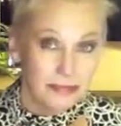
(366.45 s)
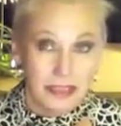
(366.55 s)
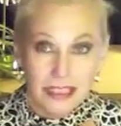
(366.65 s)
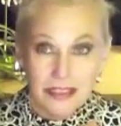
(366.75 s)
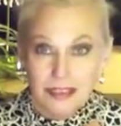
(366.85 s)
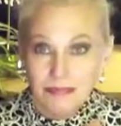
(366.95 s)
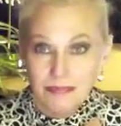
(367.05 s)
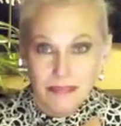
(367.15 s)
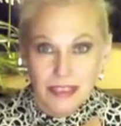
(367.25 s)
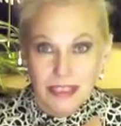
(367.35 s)
please
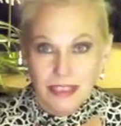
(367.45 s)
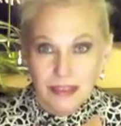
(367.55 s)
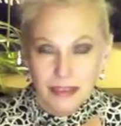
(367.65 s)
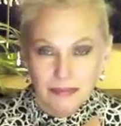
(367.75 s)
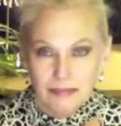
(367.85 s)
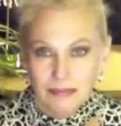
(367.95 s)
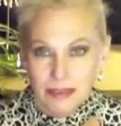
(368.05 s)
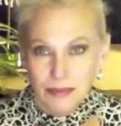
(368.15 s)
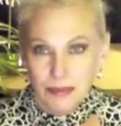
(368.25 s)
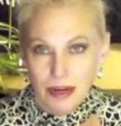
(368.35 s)
consider
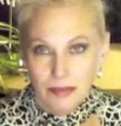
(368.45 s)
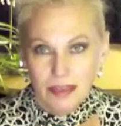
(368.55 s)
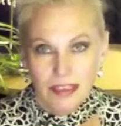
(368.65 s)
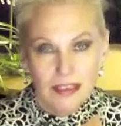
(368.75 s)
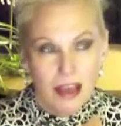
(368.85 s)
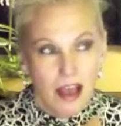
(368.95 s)
subscribing.